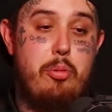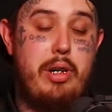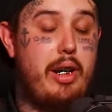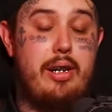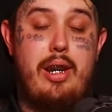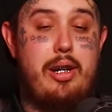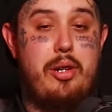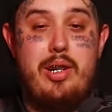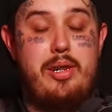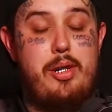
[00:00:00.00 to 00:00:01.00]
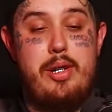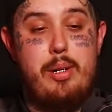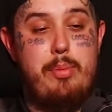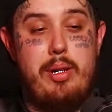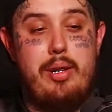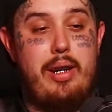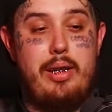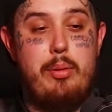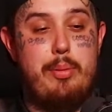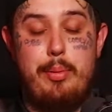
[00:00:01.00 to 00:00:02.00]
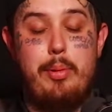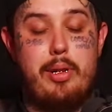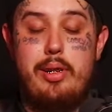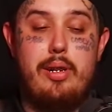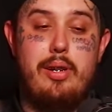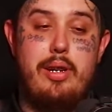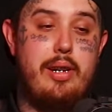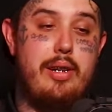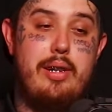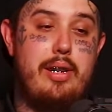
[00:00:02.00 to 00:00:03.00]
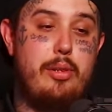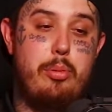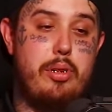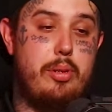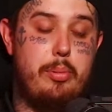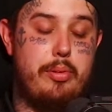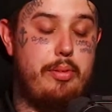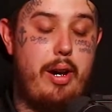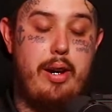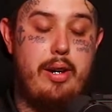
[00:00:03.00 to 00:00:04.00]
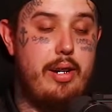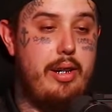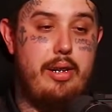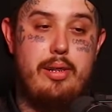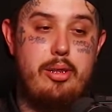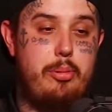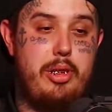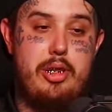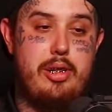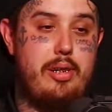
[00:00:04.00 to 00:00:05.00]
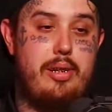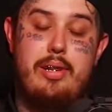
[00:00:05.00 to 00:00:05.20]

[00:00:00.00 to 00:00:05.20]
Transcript: we got a lot of crazy shit, bro, like that we've been working on, and it's been super fire. And we just